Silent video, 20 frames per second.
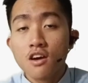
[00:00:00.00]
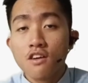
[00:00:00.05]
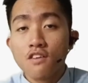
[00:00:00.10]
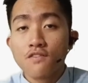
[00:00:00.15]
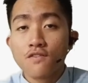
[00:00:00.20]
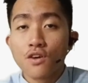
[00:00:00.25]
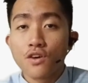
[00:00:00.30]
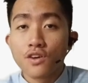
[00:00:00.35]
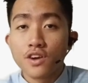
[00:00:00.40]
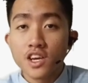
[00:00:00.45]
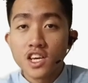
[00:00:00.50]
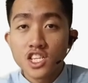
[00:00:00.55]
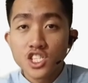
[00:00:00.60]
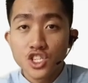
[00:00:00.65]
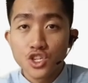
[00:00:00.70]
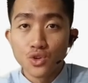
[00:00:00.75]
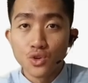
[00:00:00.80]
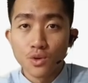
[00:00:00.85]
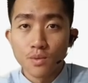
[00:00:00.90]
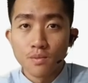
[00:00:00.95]
for
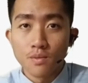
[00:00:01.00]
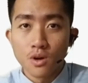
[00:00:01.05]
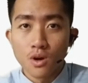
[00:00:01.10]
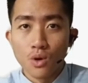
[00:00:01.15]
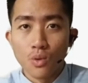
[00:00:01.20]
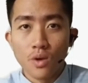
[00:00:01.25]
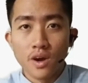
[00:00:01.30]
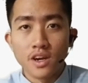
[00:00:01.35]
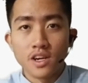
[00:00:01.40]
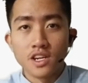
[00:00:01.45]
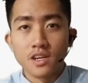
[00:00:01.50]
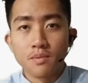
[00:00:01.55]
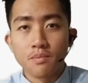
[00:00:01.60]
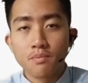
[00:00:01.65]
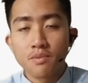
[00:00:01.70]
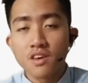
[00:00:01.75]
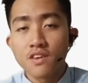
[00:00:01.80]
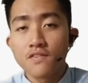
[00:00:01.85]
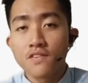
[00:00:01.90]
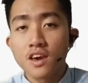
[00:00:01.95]
each group where the
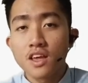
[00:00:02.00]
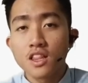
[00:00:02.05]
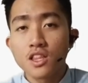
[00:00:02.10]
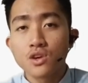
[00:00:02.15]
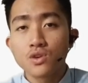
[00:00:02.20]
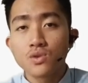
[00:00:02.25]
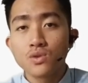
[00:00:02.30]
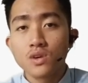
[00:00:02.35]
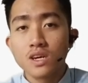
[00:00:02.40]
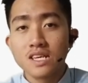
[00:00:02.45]
p-value